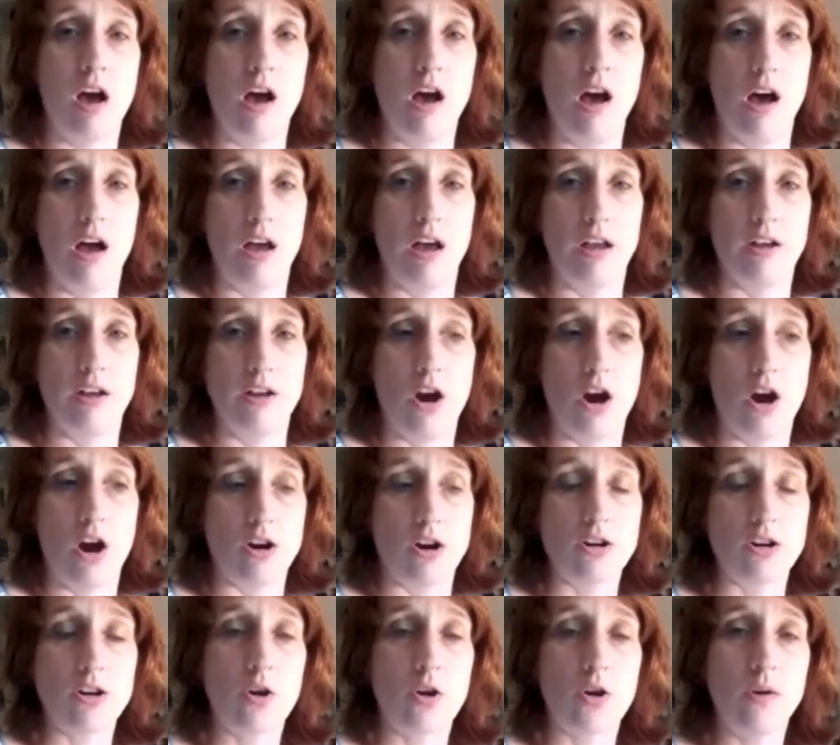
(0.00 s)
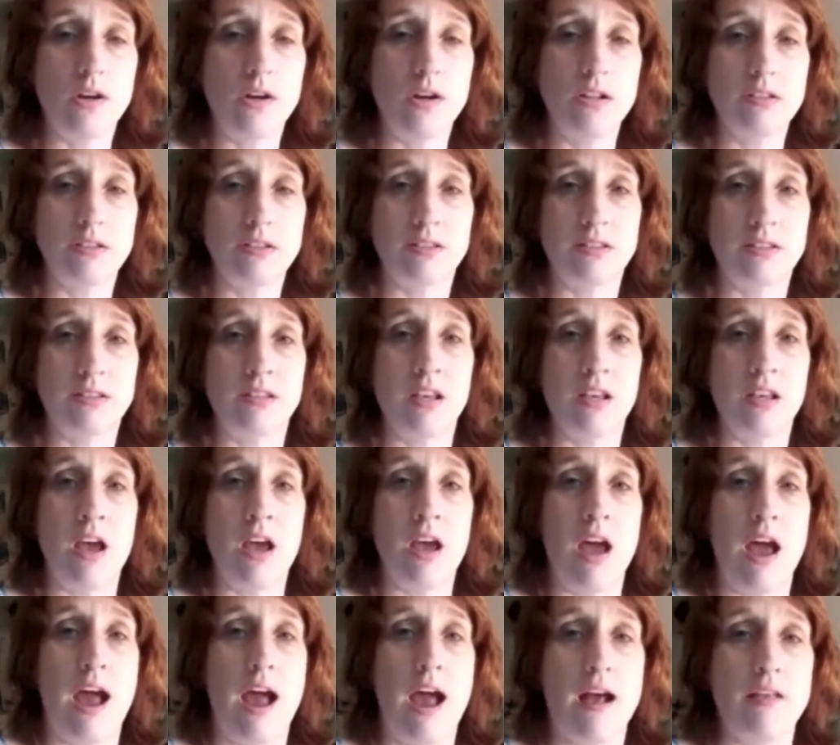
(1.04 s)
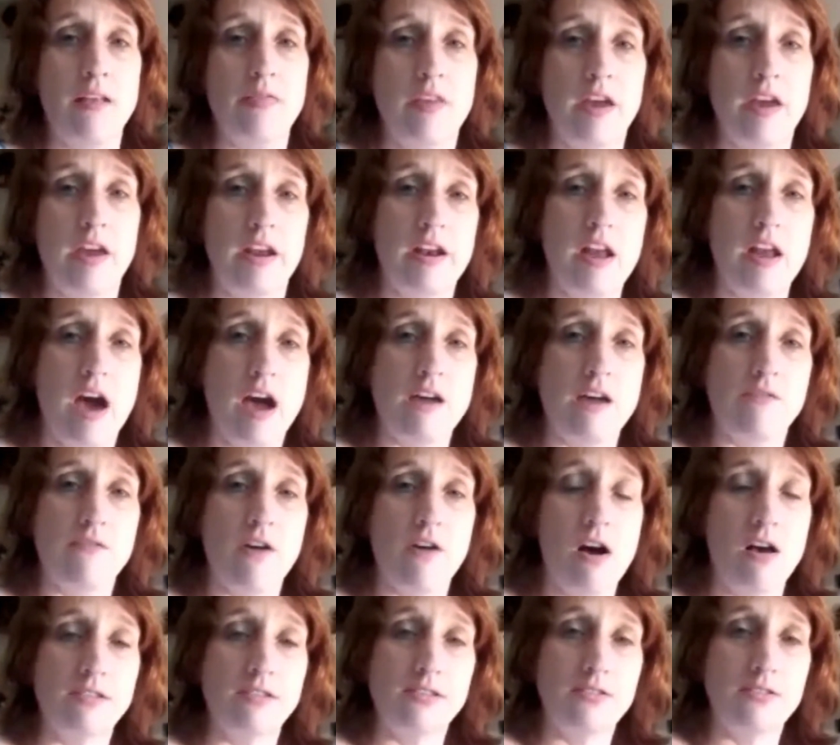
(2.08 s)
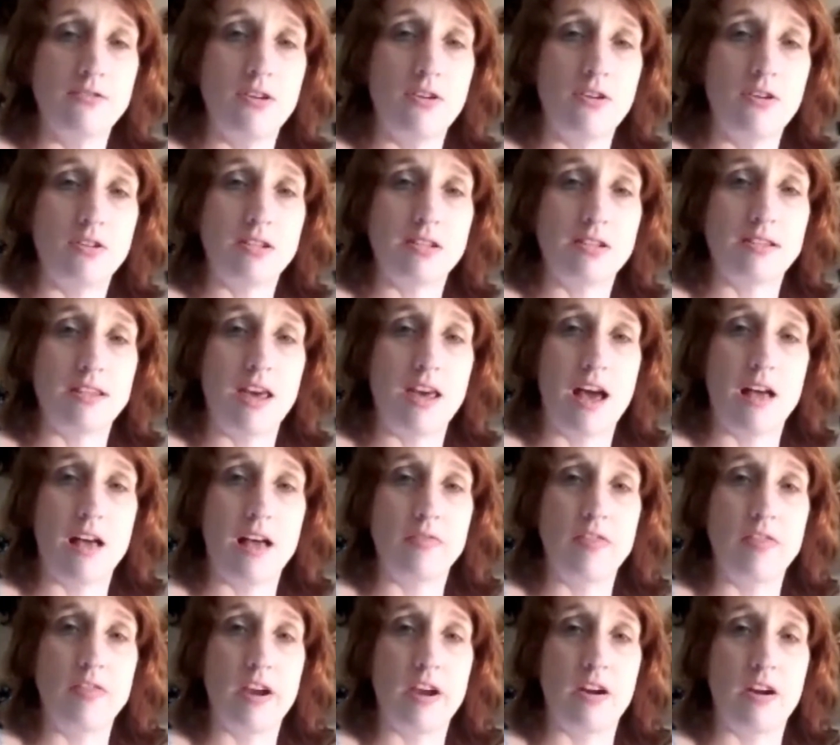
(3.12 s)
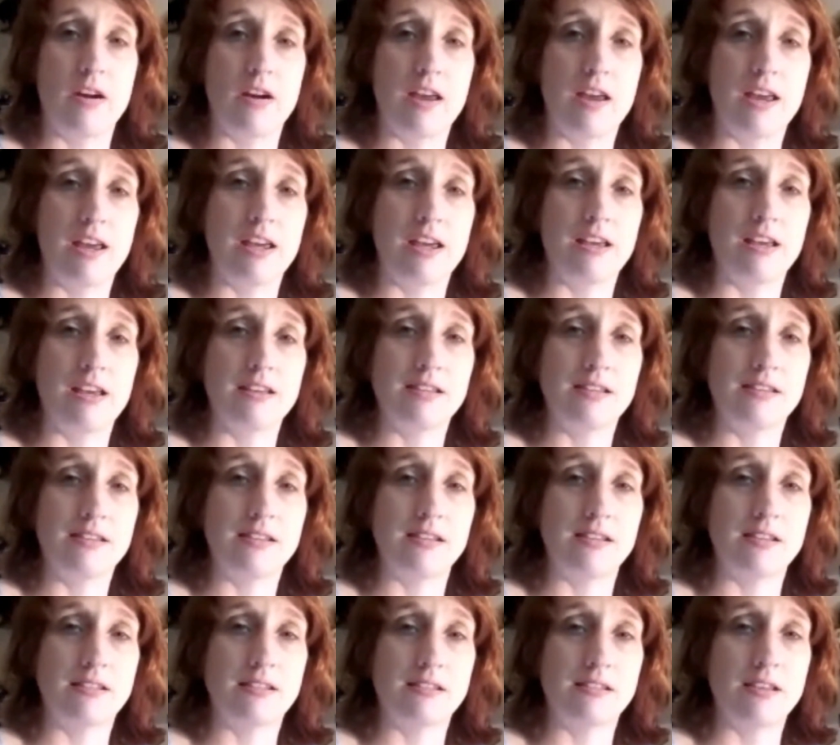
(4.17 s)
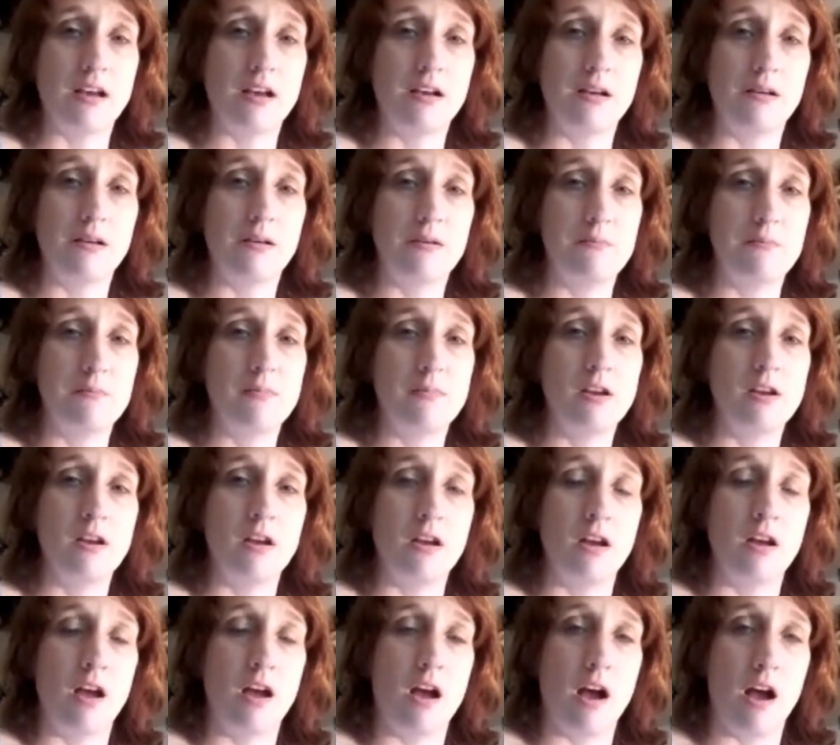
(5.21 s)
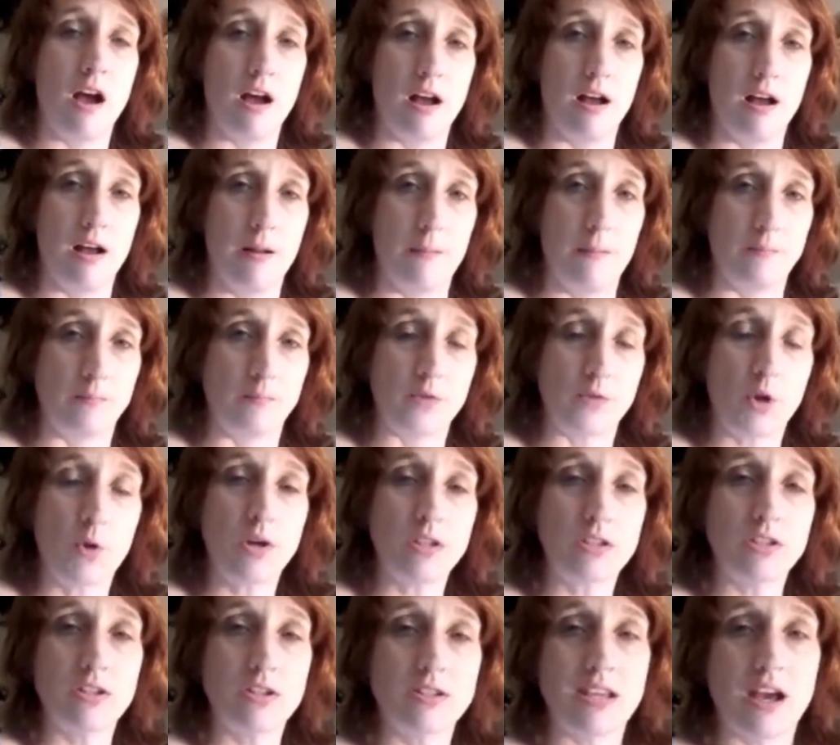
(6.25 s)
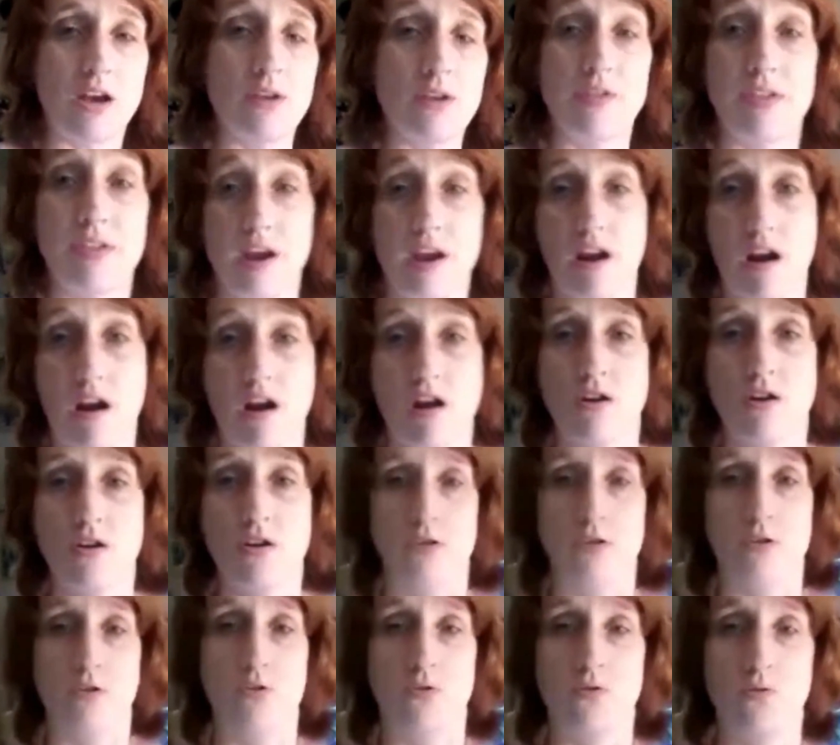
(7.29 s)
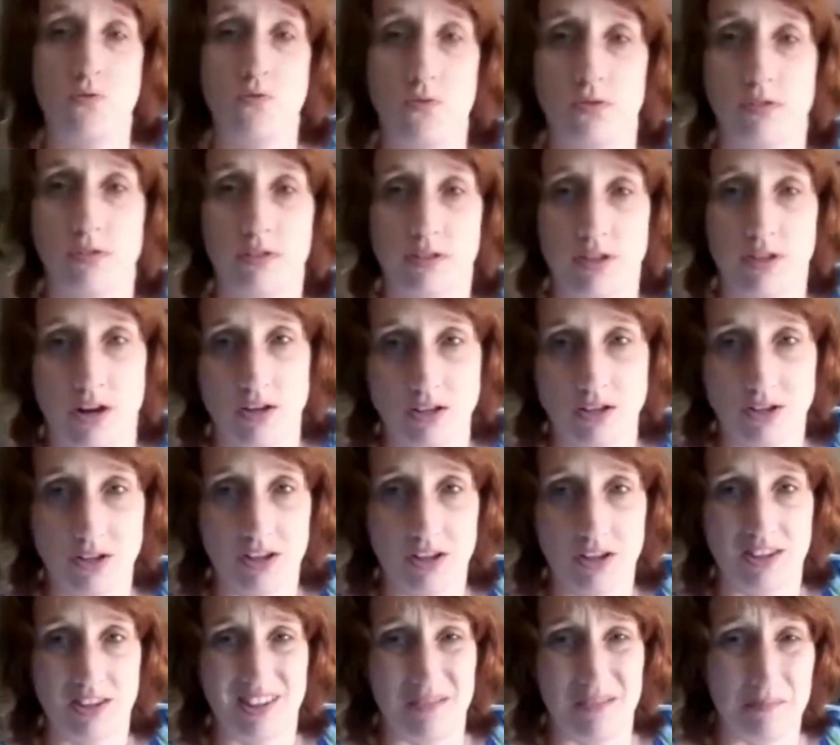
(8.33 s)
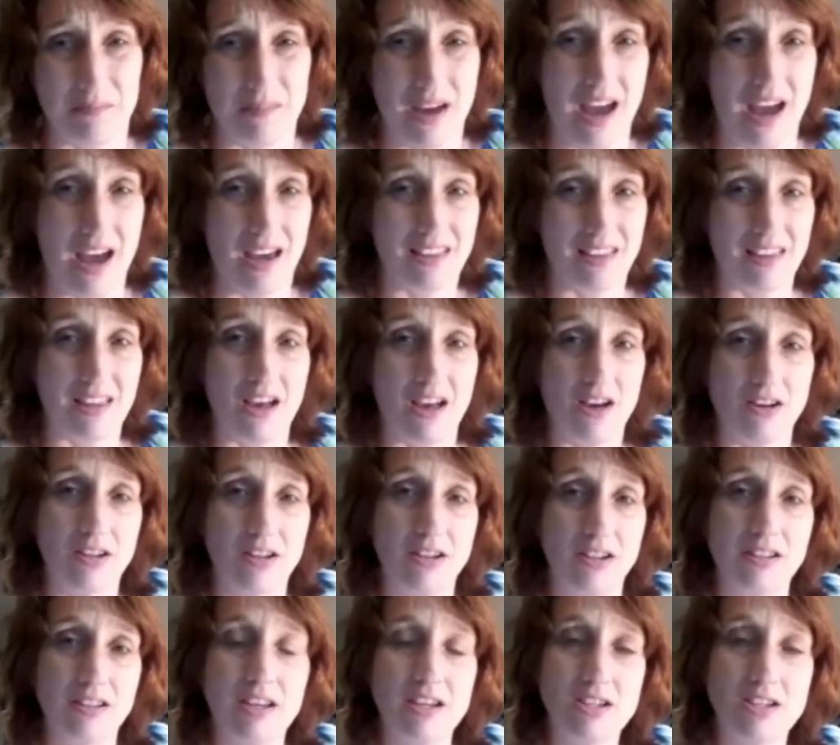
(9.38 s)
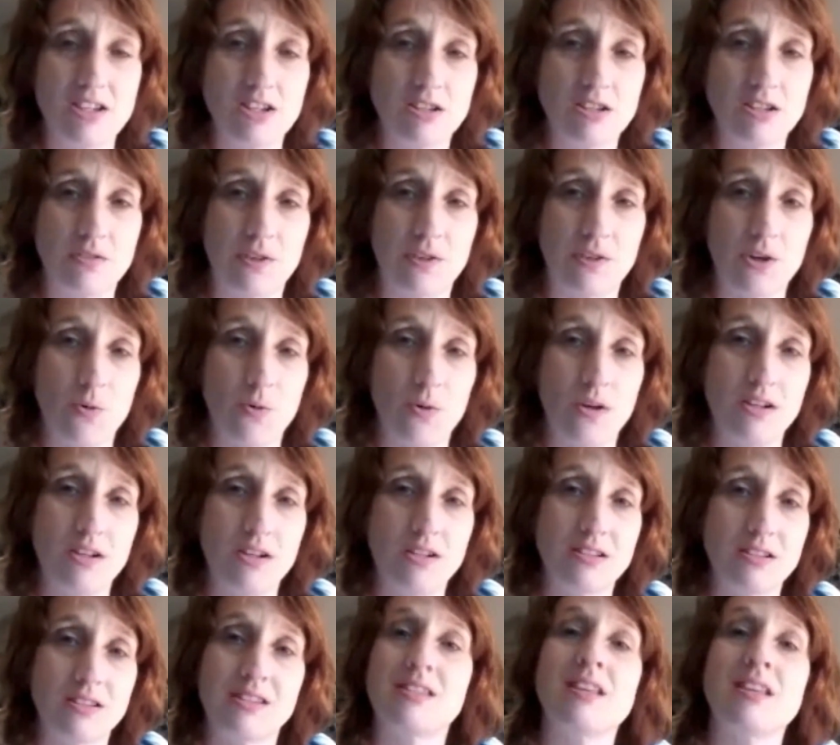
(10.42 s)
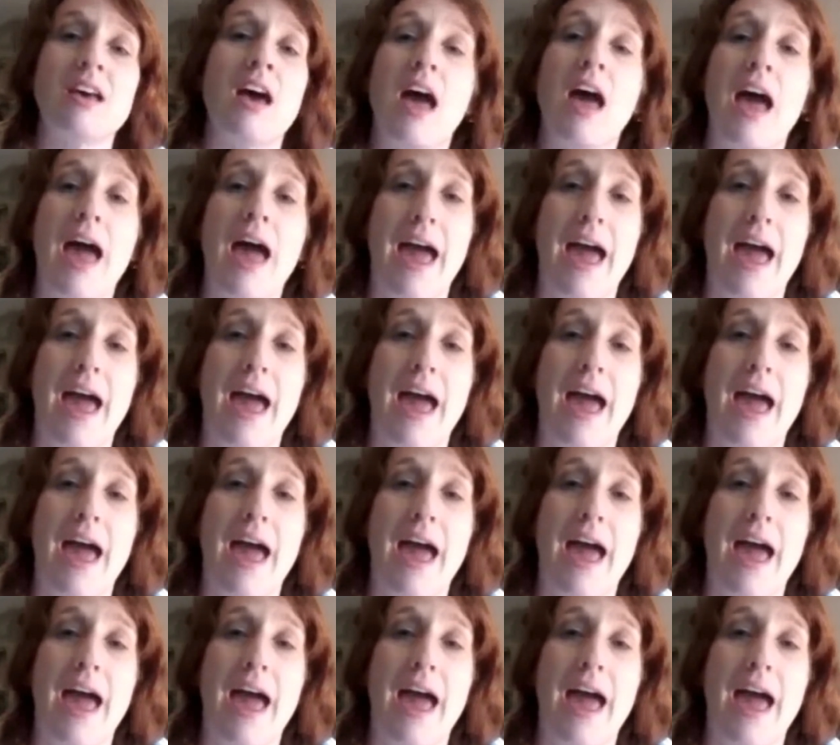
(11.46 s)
on art quilts. And then I've also noticed that there is some quilters out there who start to look at the math calculations for quilts,